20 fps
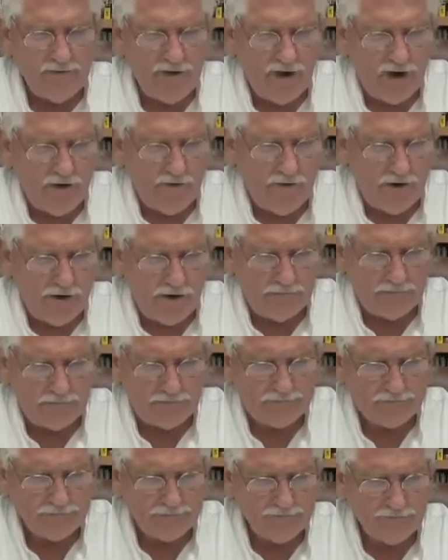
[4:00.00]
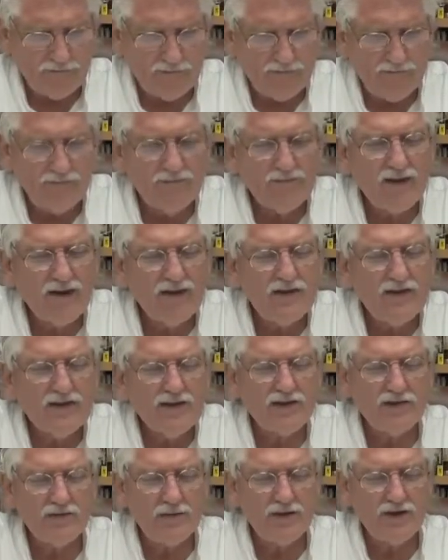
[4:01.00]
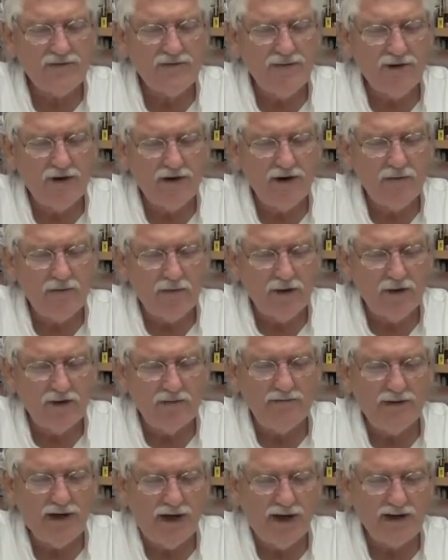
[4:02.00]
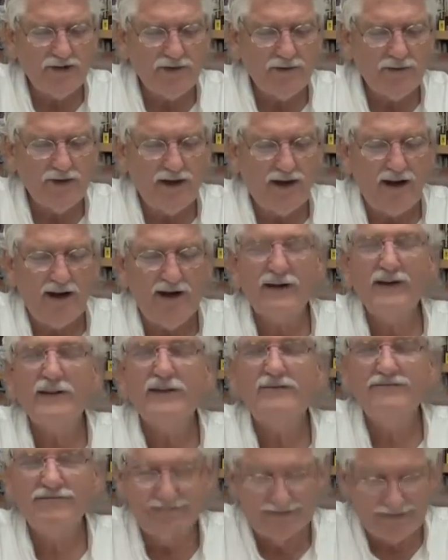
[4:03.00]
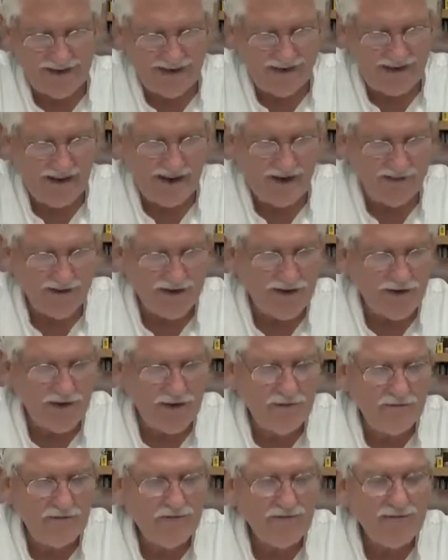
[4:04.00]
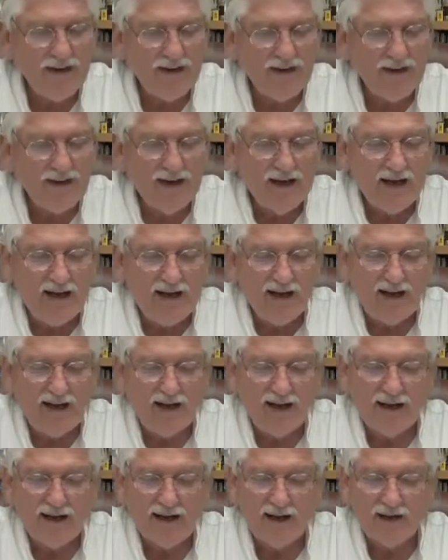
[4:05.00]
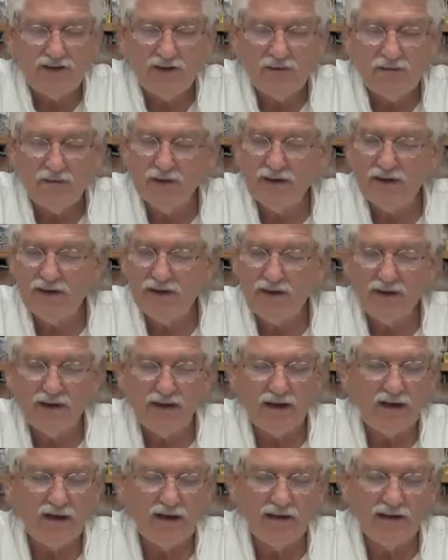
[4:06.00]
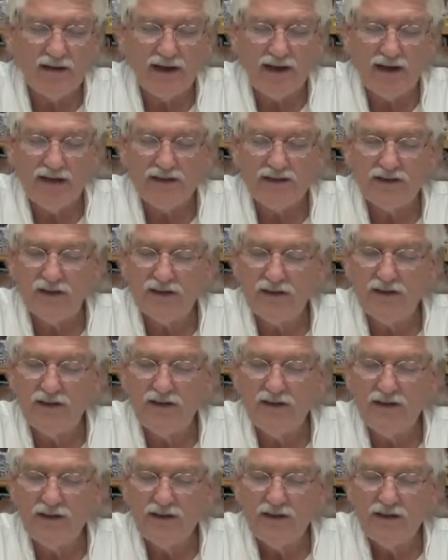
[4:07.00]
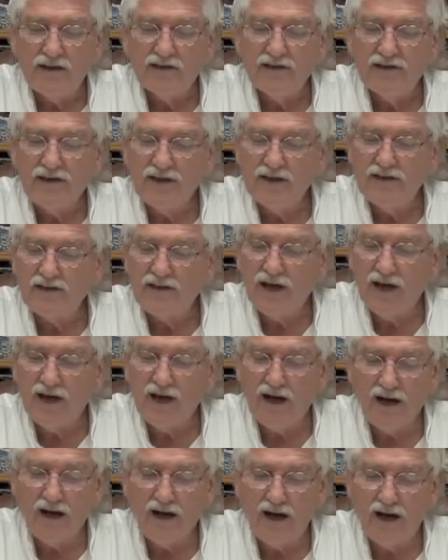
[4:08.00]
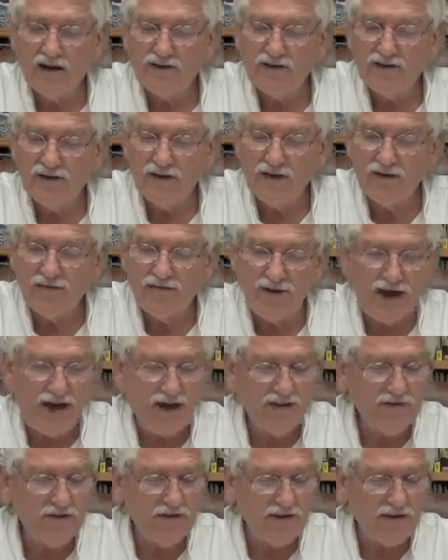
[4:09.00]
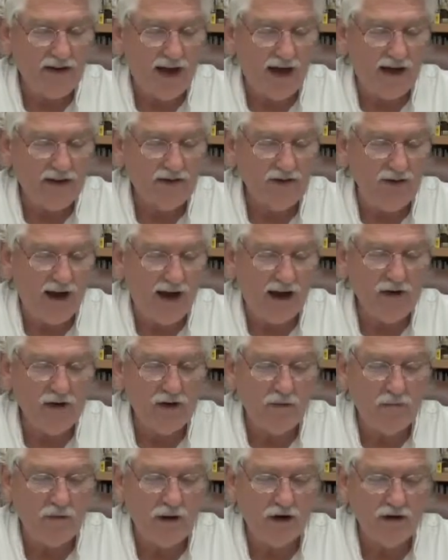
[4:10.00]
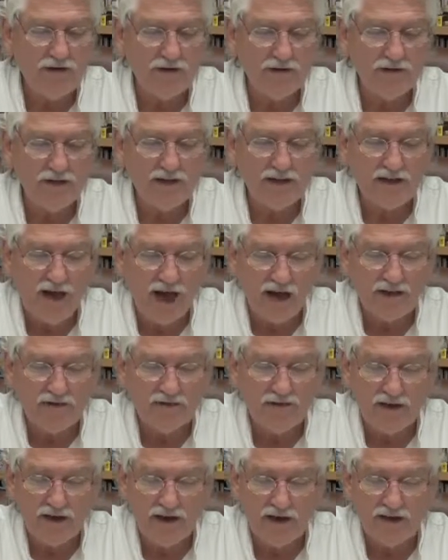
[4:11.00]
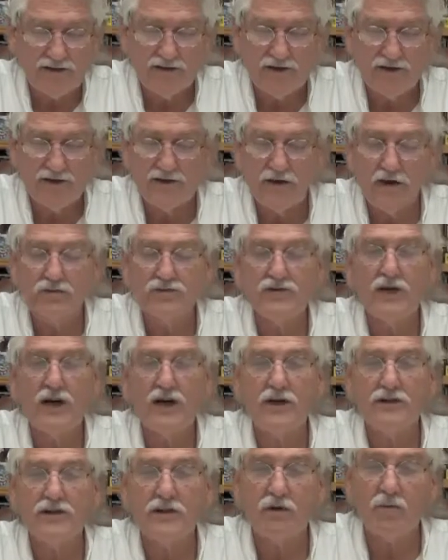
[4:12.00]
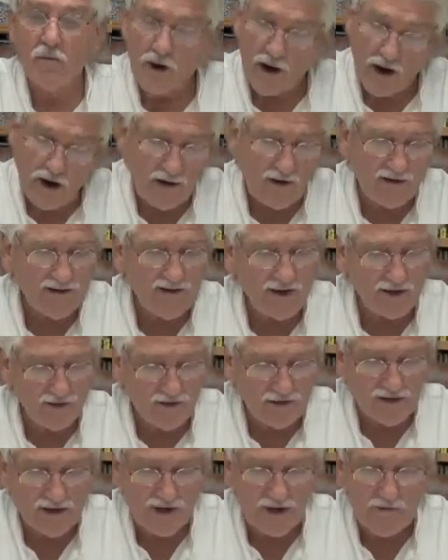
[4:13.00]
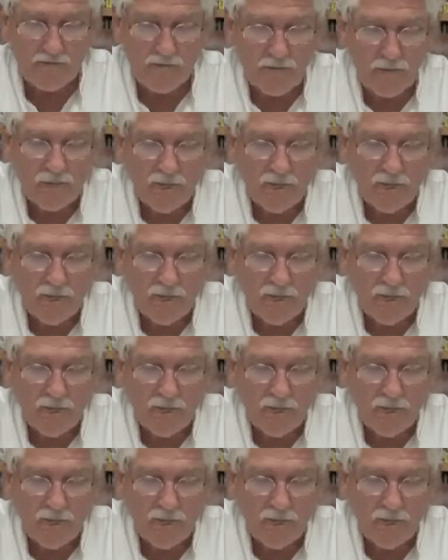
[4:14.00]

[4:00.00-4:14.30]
Now, this is Miss Fairy Bloom. Hi, sweetheart. How are you? I got your book. That is good. She's certified through the National Acupuncture Detoxification Association. Wow, that's interesting.